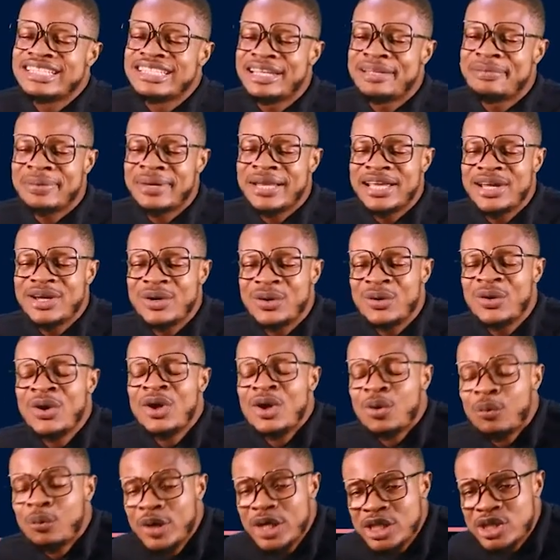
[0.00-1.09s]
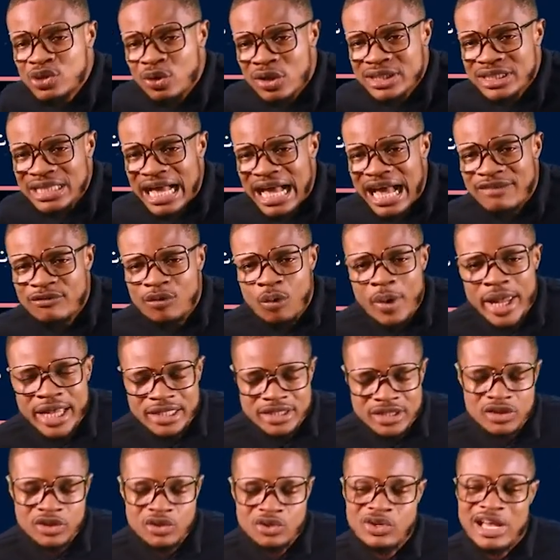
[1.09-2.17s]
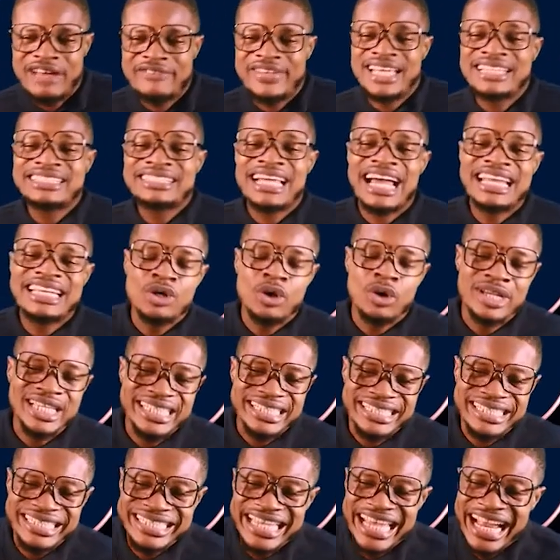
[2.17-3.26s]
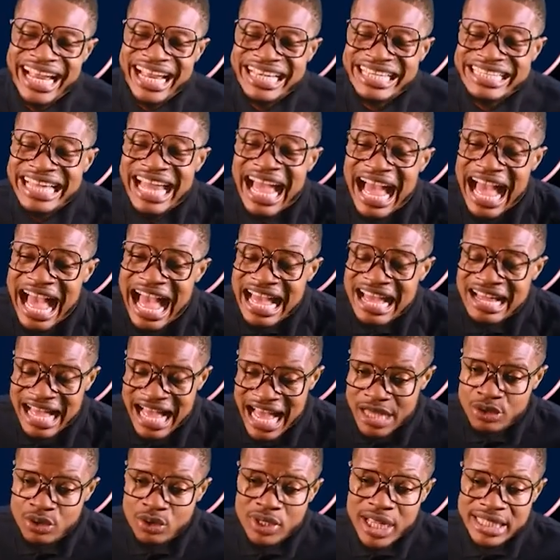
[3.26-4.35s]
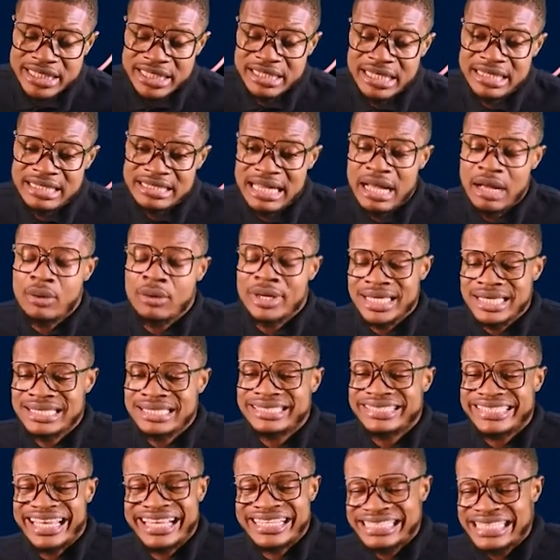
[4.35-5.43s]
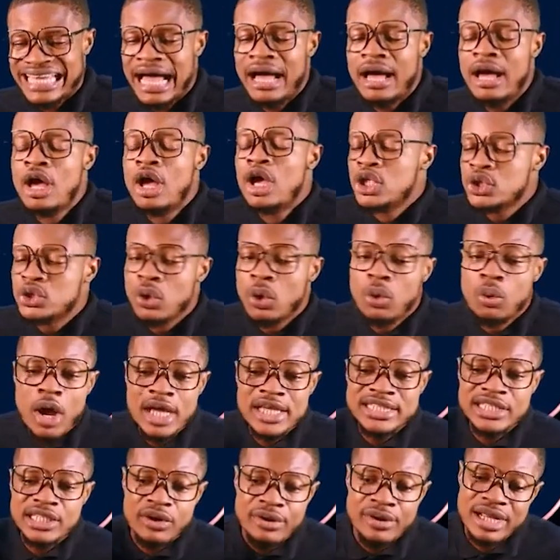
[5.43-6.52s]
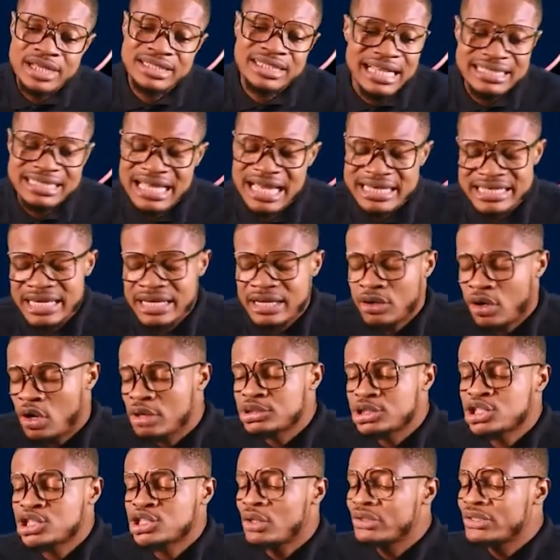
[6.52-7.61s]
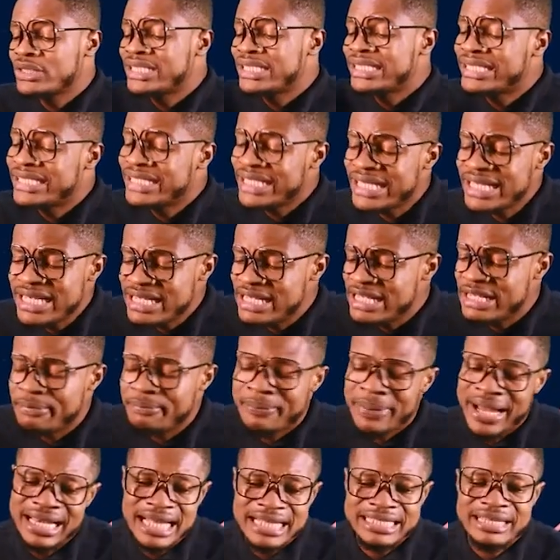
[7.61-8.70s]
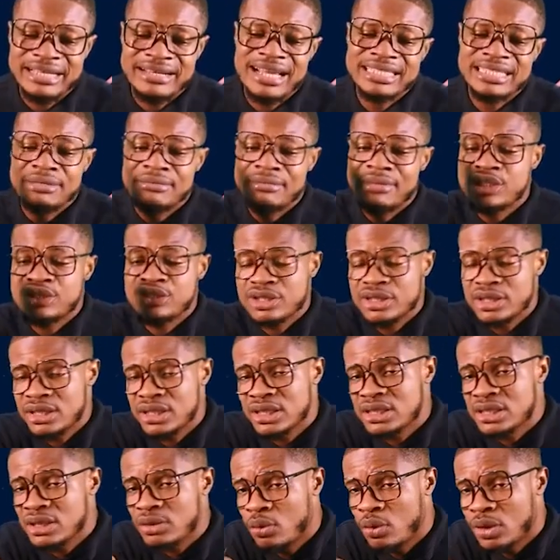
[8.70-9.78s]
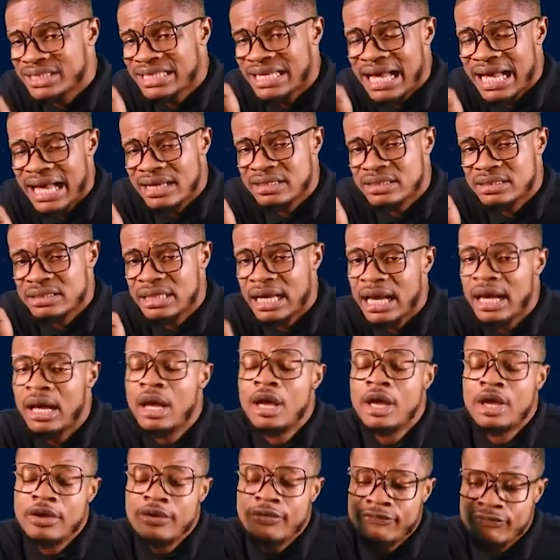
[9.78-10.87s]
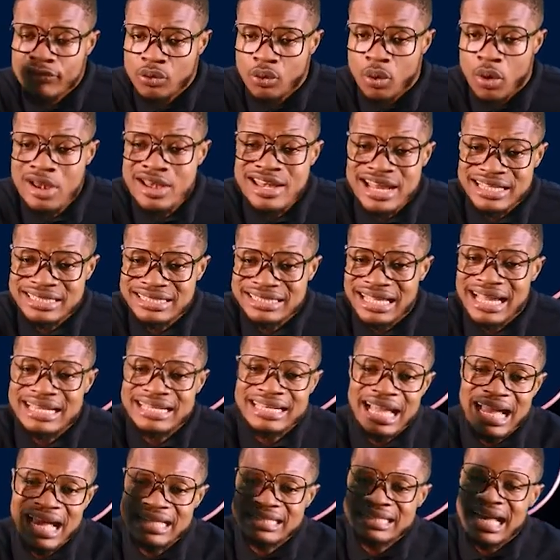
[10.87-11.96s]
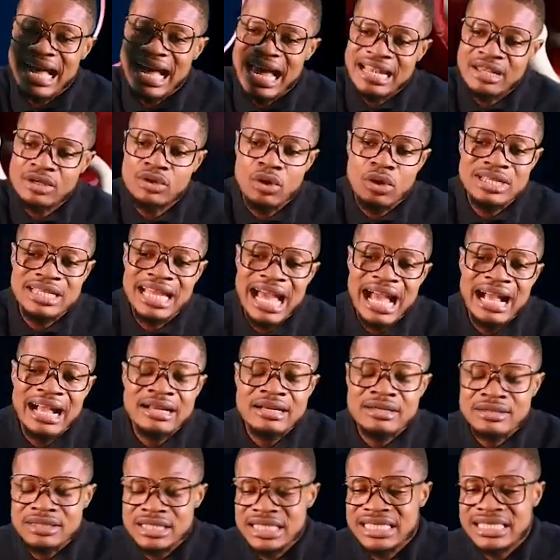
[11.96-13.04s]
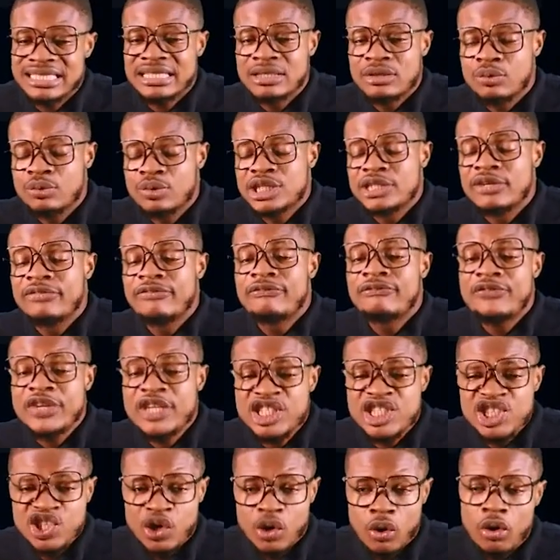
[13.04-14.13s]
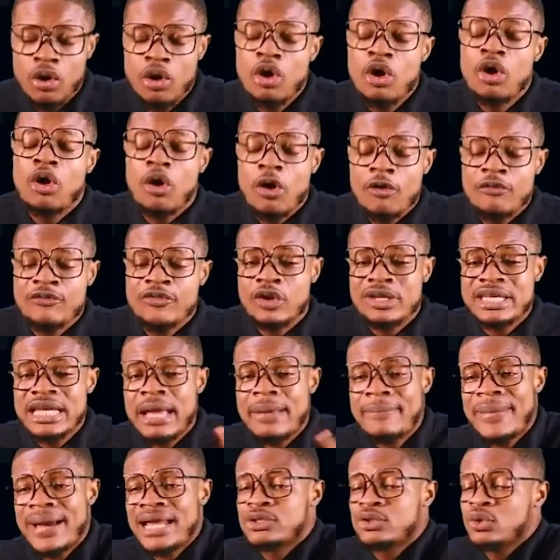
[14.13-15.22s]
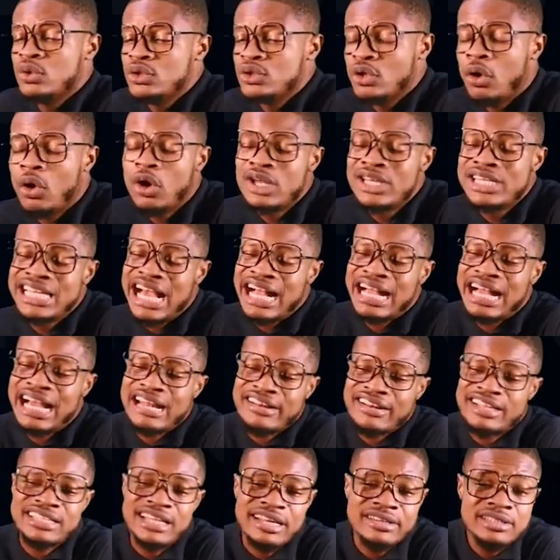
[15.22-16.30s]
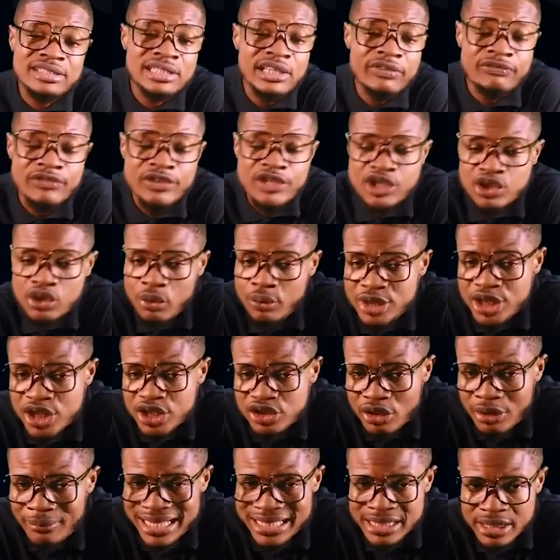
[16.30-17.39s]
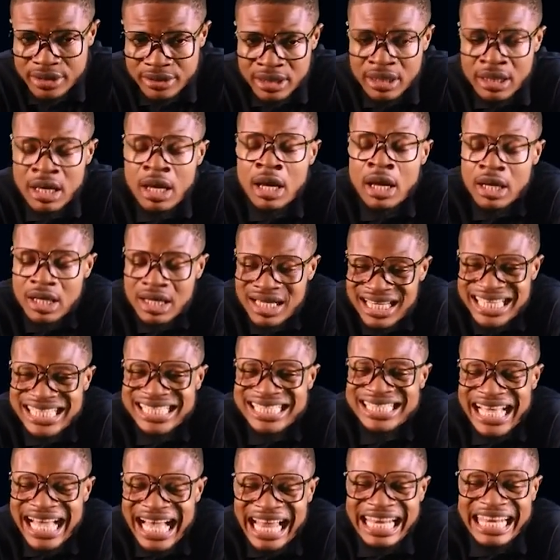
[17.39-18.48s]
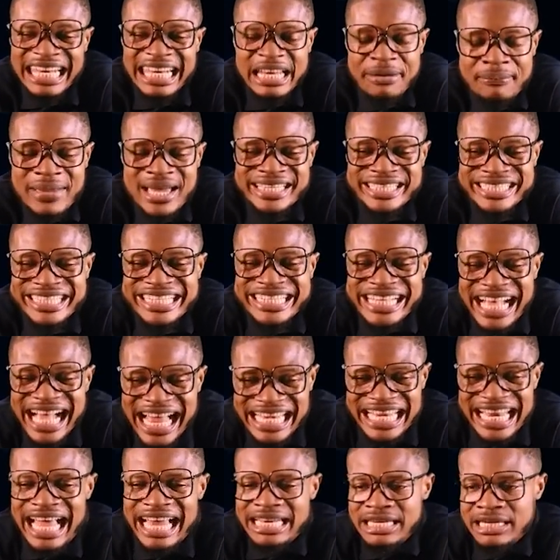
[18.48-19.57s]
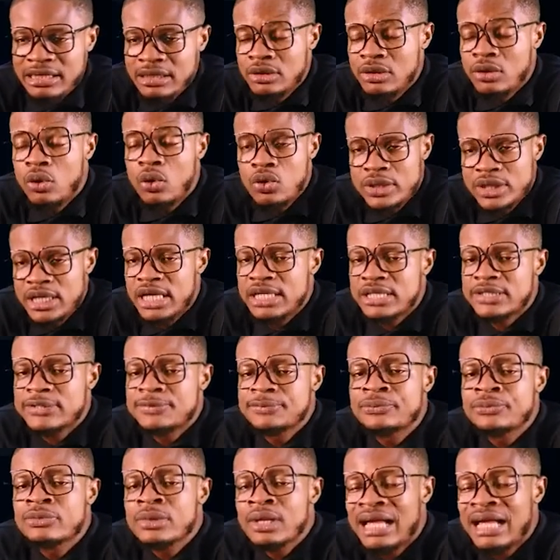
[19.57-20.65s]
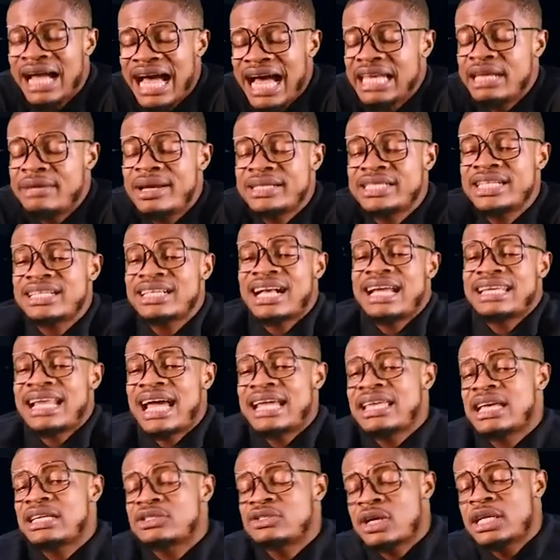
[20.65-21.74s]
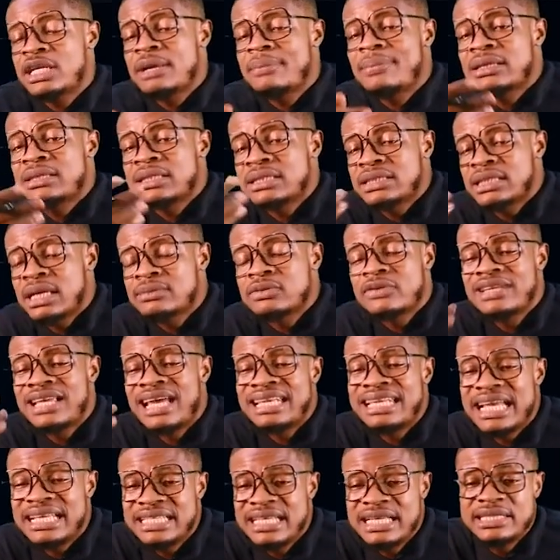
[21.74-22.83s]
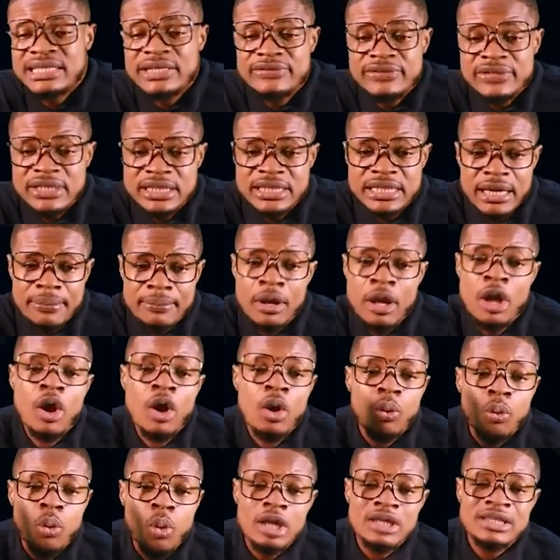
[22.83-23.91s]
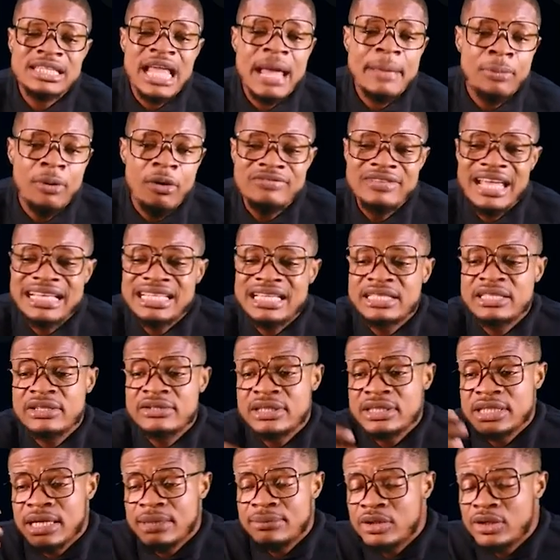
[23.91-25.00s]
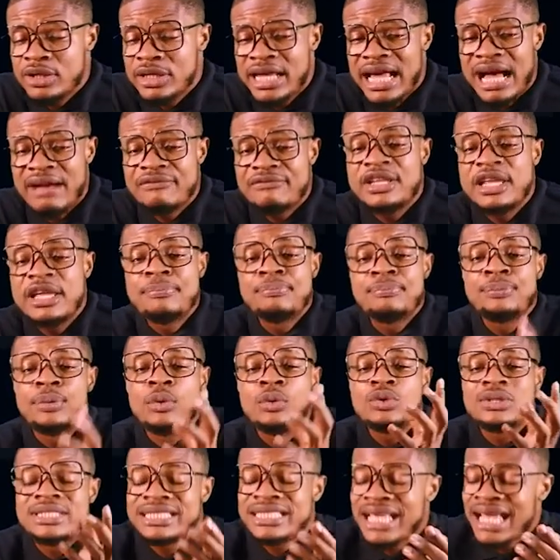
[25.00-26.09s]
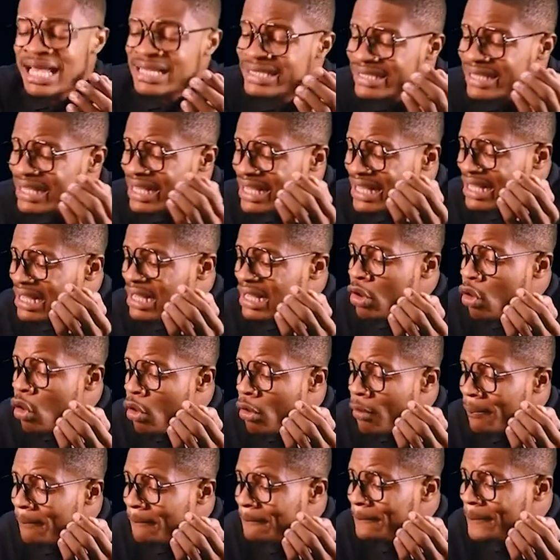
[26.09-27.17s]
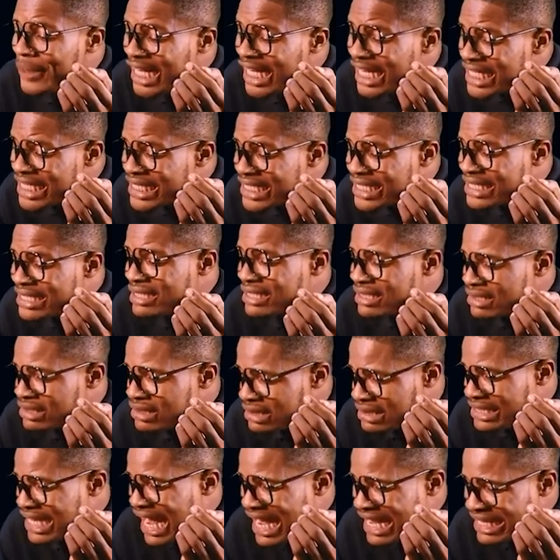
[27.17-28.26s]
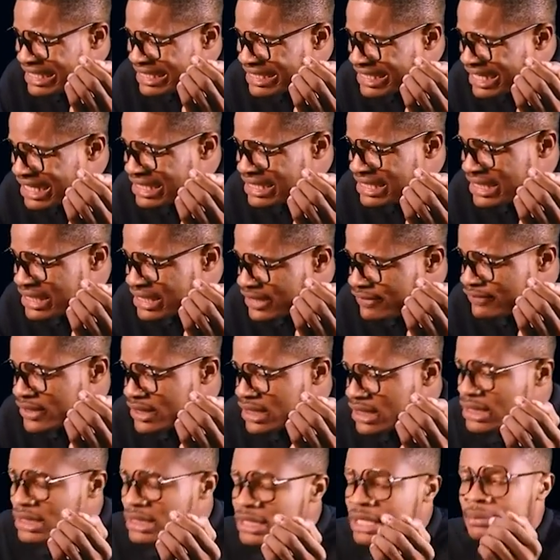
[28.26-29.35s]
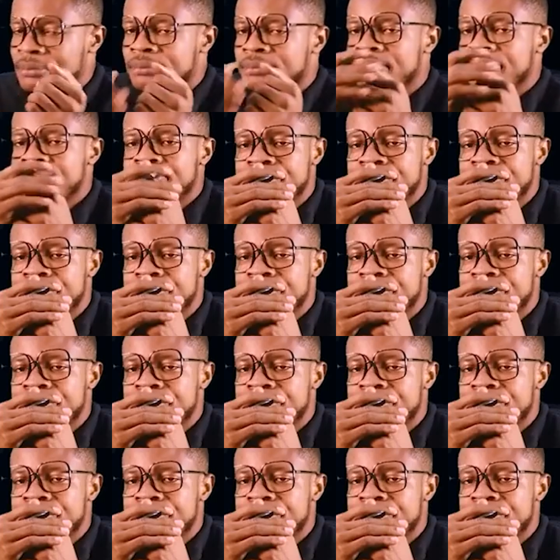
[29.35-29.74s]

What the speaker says: They play. Which ones have wings? You have entered your insecta. Are you getting it now? Insecta. So what is the correct answer there? Option C, bilateral symmetry, is the what answer. If you understand that, another distinguishing feature of your nematode or their characteristic feature, which is number 3, is alimentary canal. Oh yes. Alimentary canal is talking about in terms of their digestive system. What type of digestive system do they have? They possess a complete digestive system.